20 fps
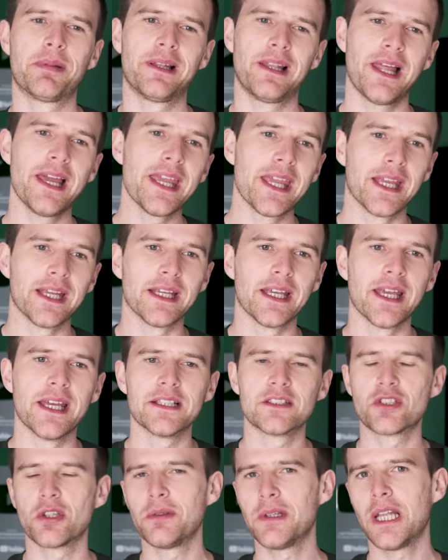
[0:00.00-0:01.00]
playing
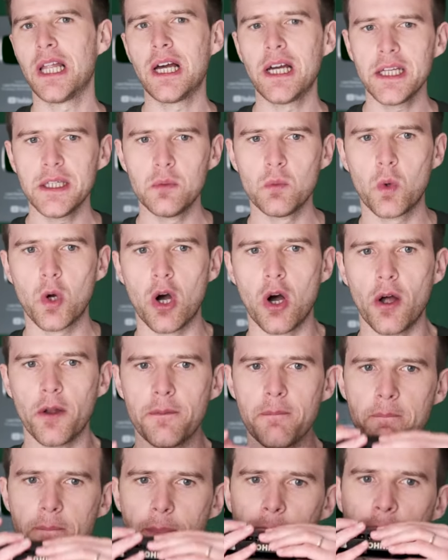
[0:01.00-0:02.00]
it. So line
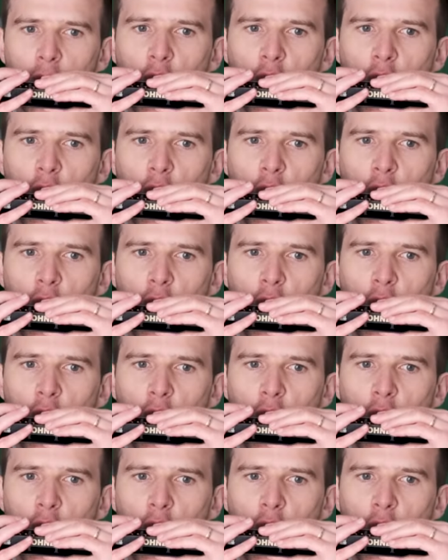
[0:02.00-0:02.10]
one.